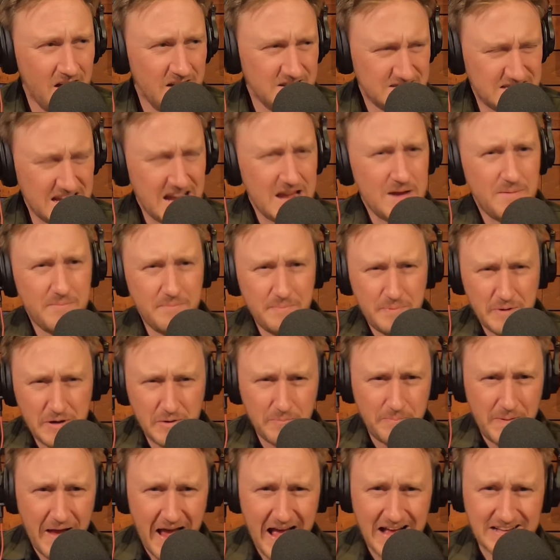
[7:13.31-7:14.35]
damn, Bill
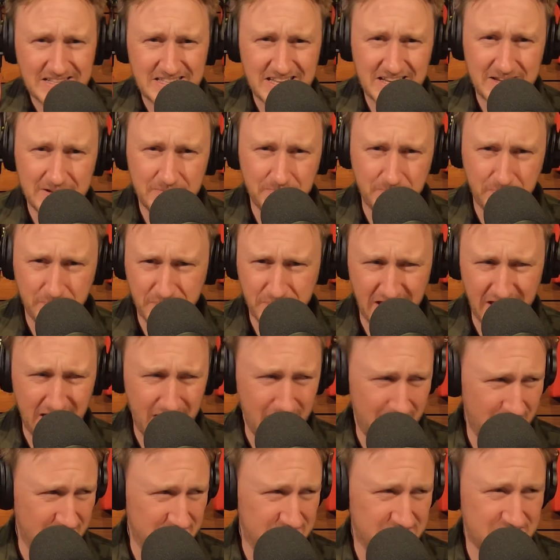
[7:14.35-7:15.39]
Paxton
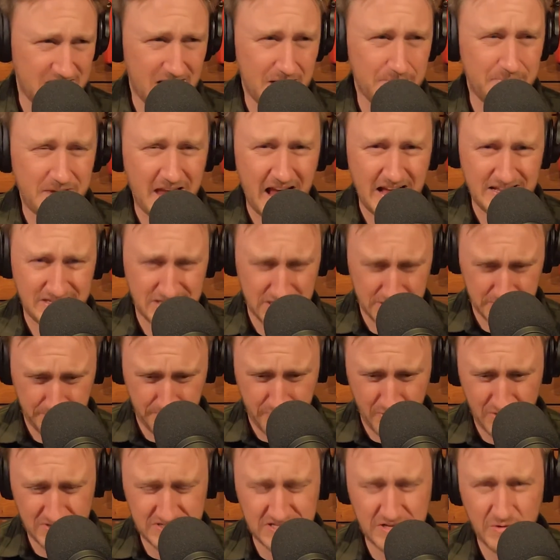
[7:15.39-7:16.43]
is typecast as a
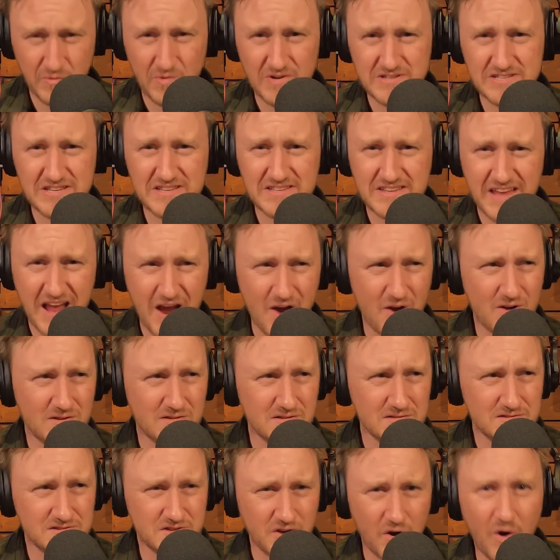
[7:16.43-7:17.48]
pussy. What's his
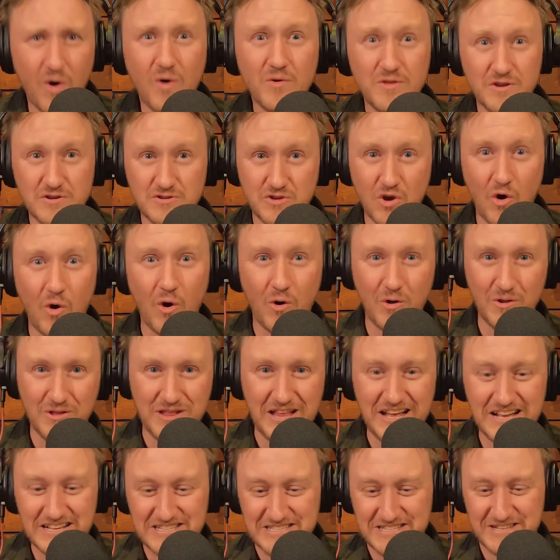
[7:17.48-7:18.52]
characters? Oh, there's a whole
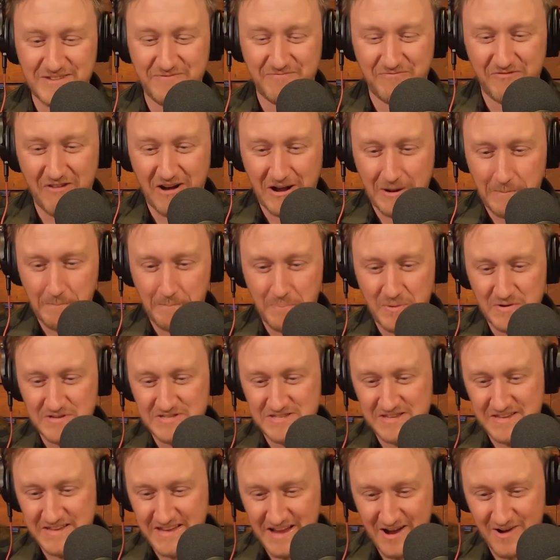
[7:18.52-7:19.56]
list of fucking
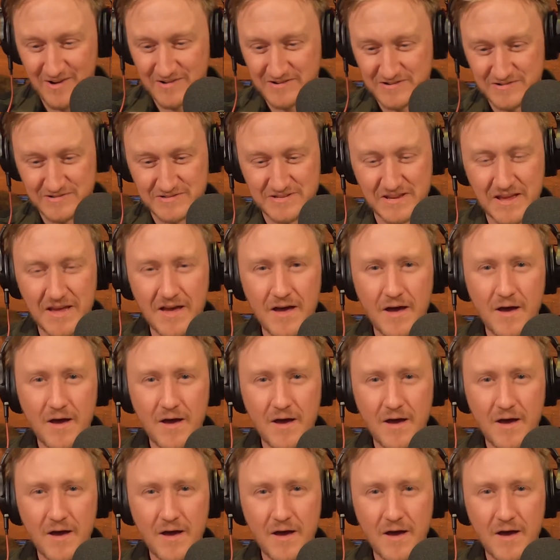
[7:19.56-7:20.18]
pussy characters.